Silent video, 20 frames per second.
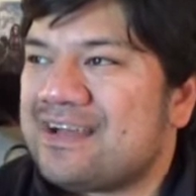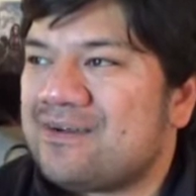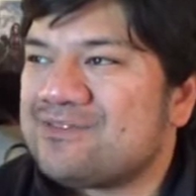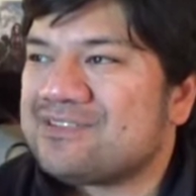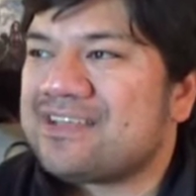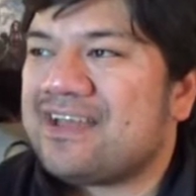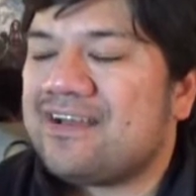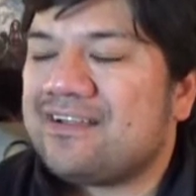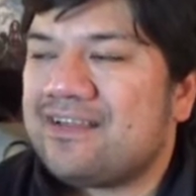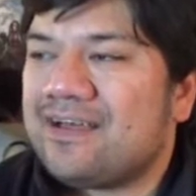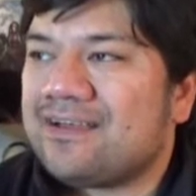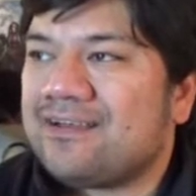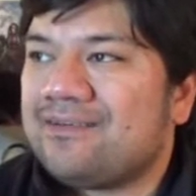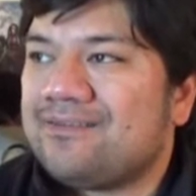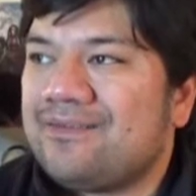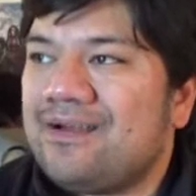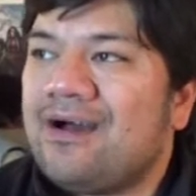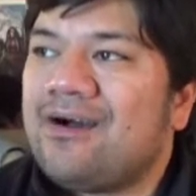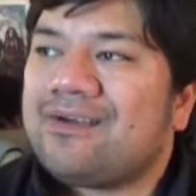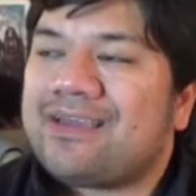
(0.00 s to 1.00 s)
I was kind of
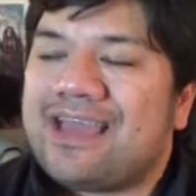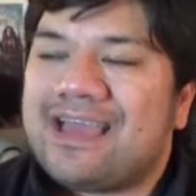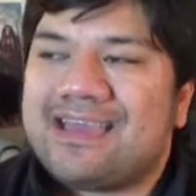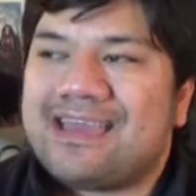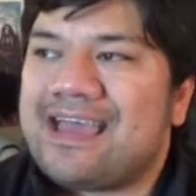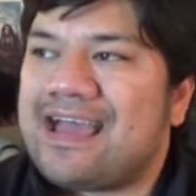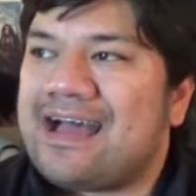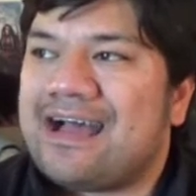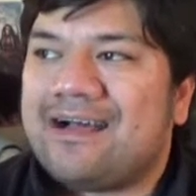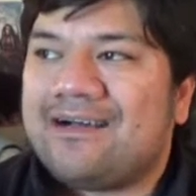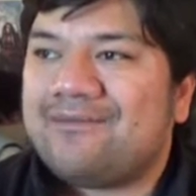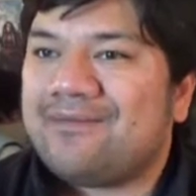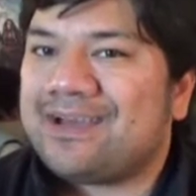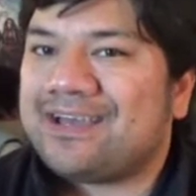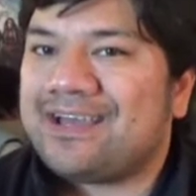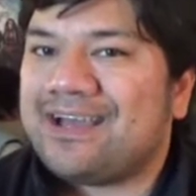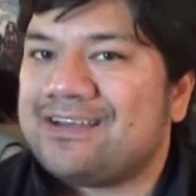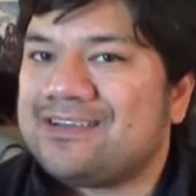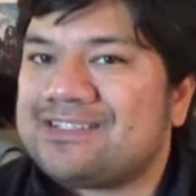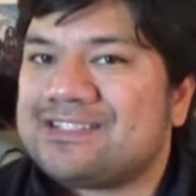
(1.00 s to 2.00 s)
like, okay, yeah, I
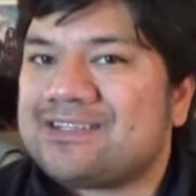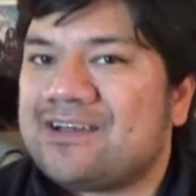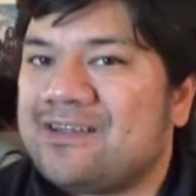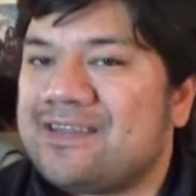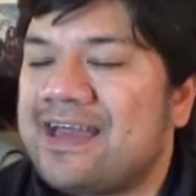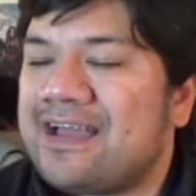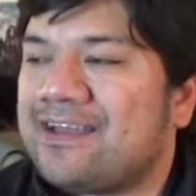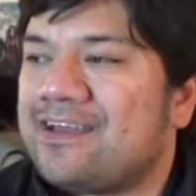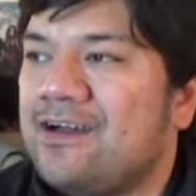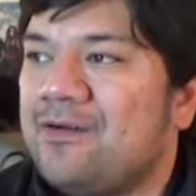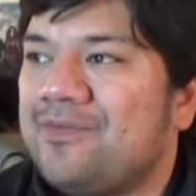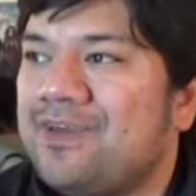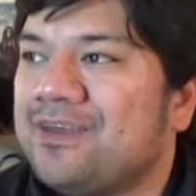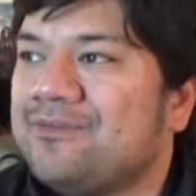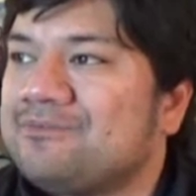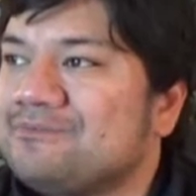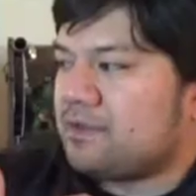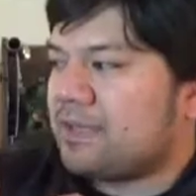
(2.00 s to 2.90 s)
kind of saw that coming.